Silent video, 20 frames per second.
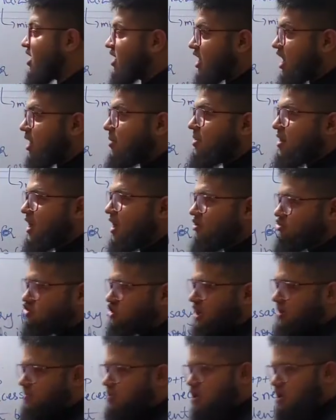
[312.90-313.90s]
in carbon
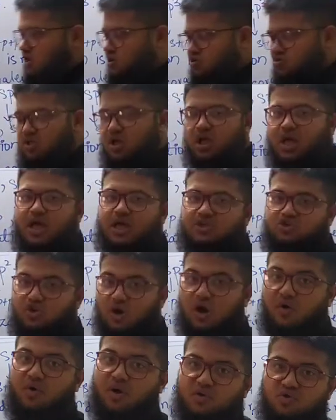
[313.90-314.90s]
dioxide molecule. So
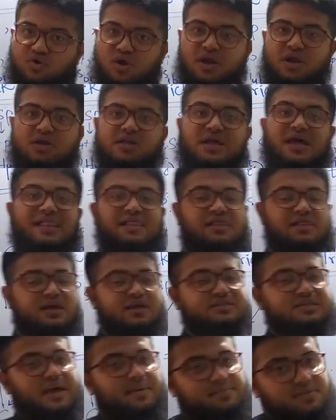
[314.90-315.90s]
how are you gonna tell the
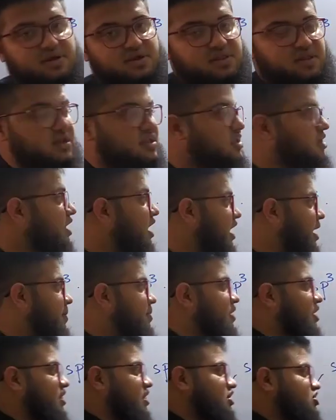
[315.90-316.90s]
examiner the
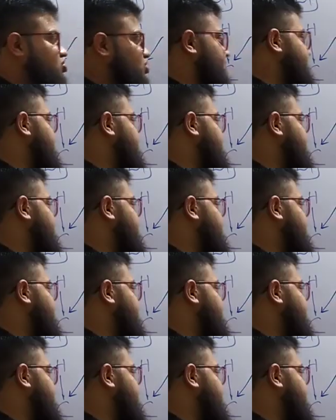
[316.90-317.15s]
hybridization